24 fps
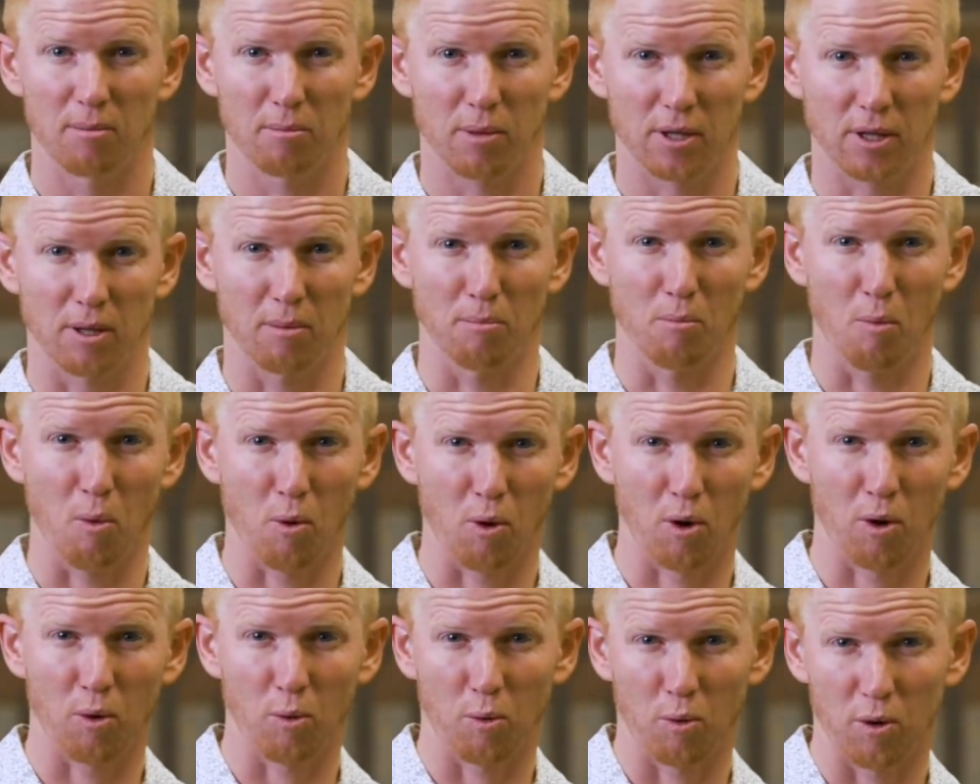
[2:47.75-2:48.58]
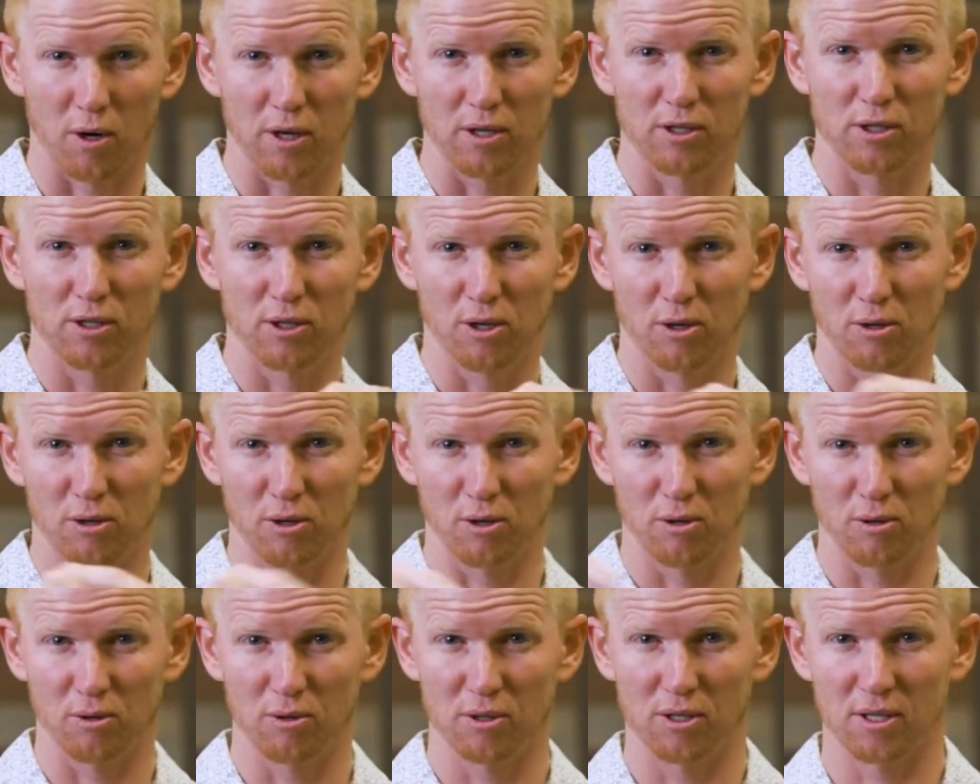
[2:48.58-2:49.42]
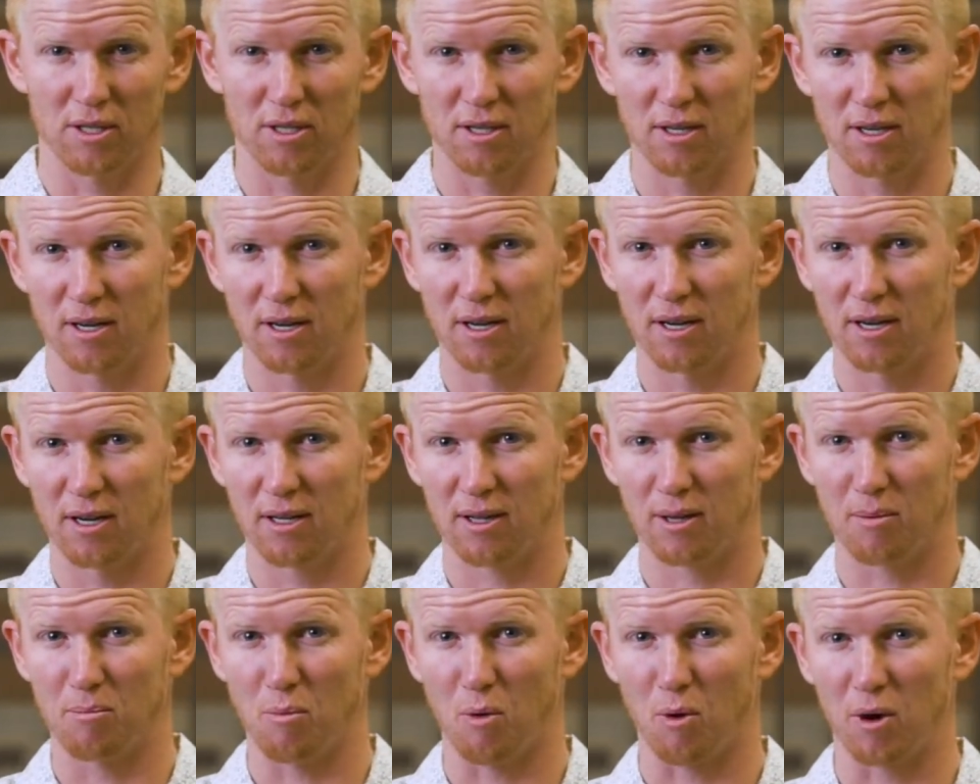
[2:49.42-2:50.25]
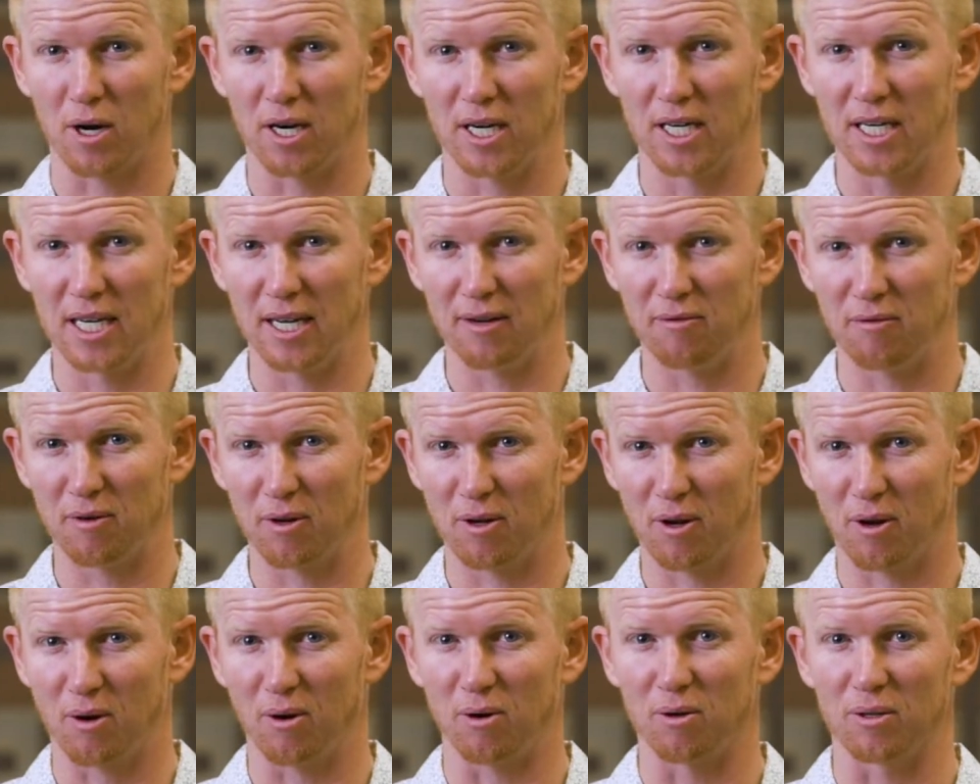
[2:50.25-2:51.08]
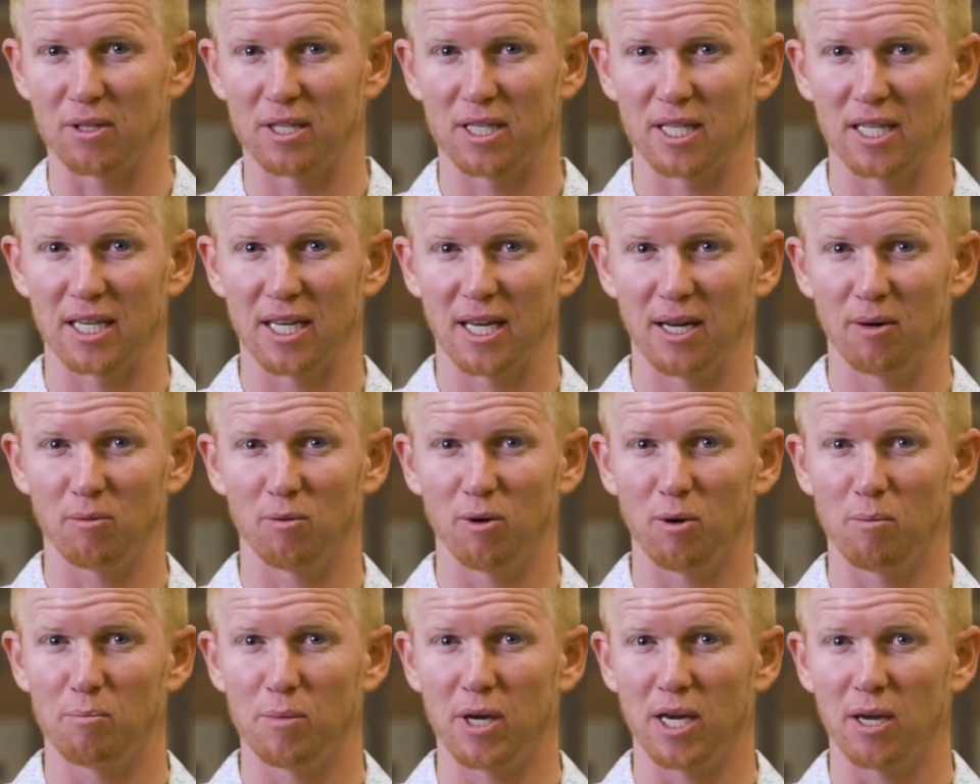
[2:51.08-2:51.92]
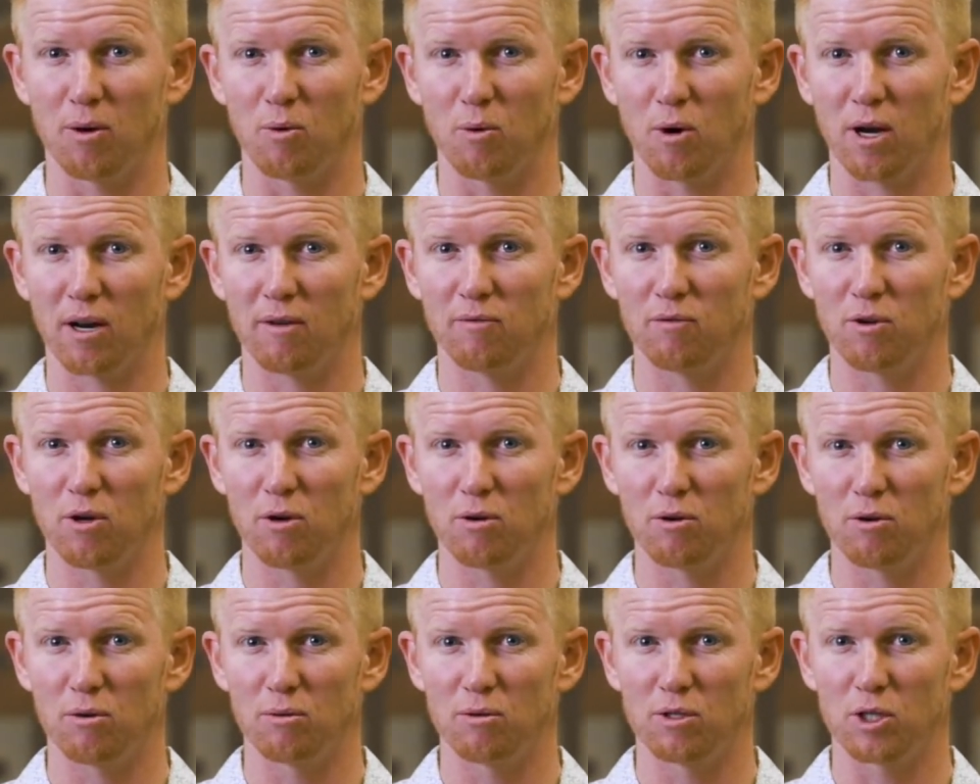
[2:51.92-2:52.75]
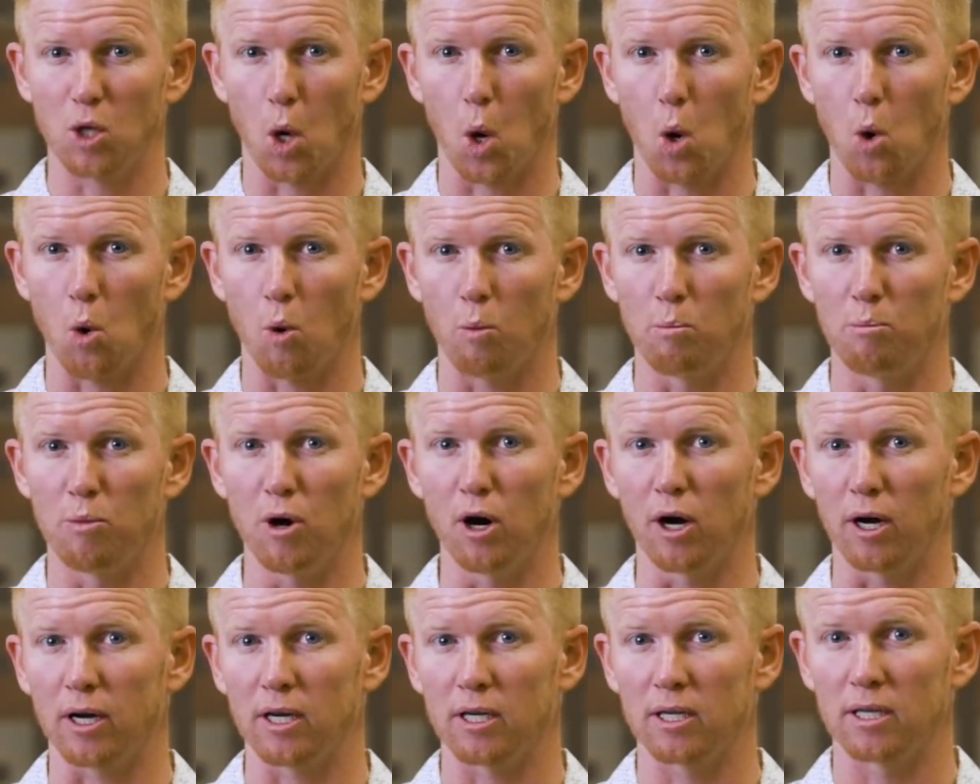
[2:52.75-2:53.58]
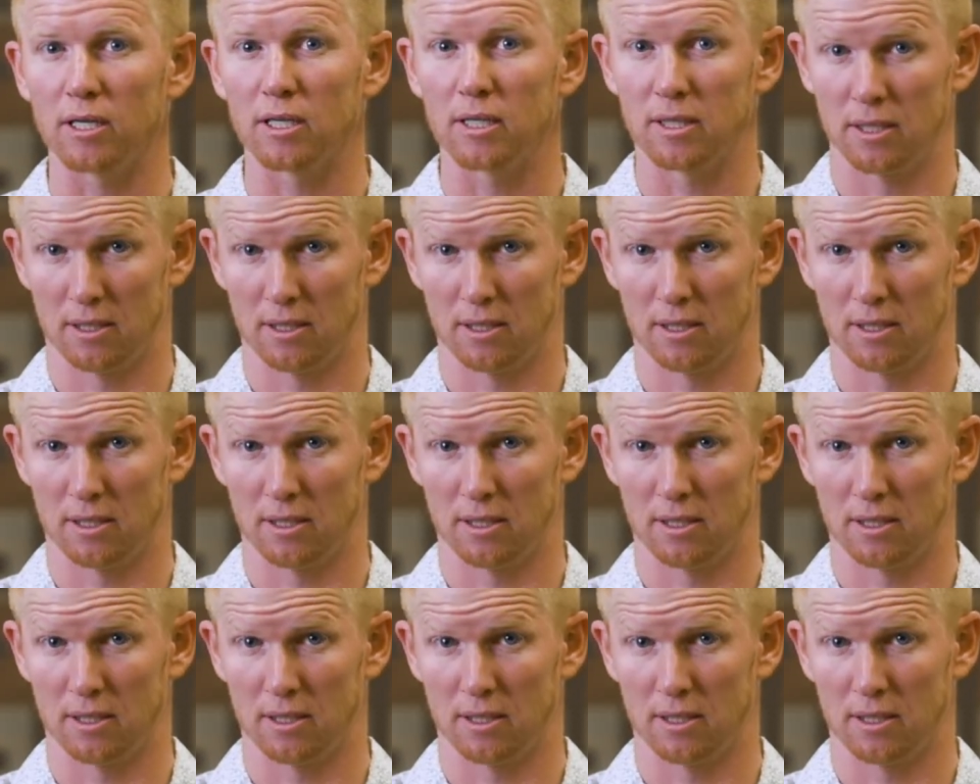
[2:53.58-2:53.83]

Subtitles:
But the more words you use, the more difficult it will be. What if you used a whole book